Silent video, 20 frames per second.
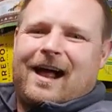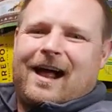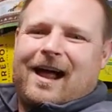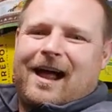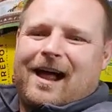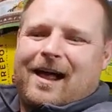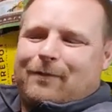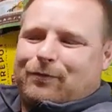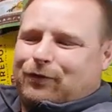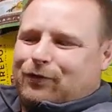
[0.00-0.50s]

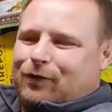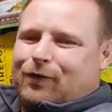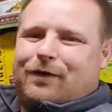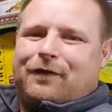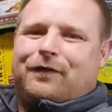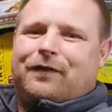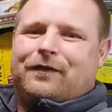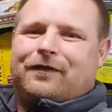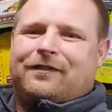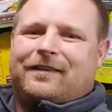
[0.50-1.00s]
Absolutely
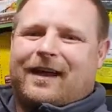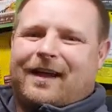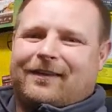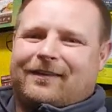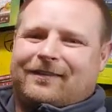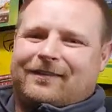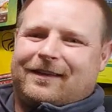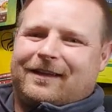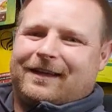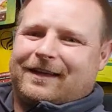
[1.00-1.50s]

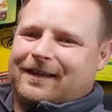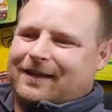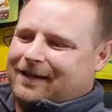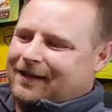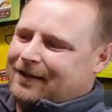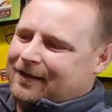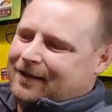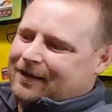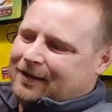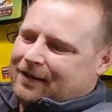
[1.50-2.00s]
fantastic.
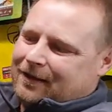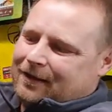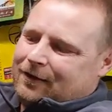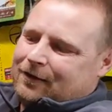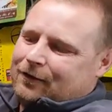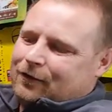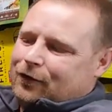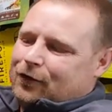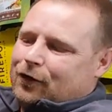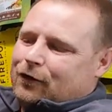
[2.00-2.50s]

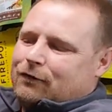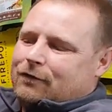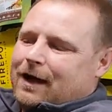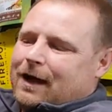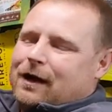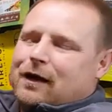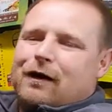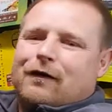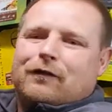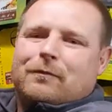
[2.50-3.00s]
They go
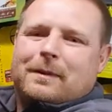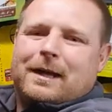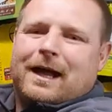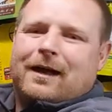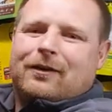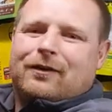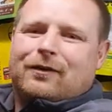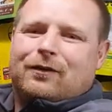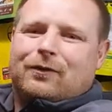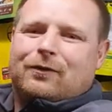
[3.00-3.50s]
right over my
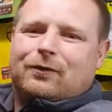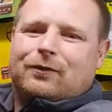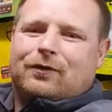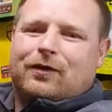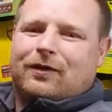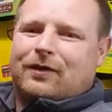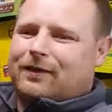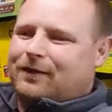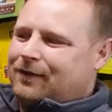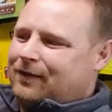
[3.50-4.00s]
ankles.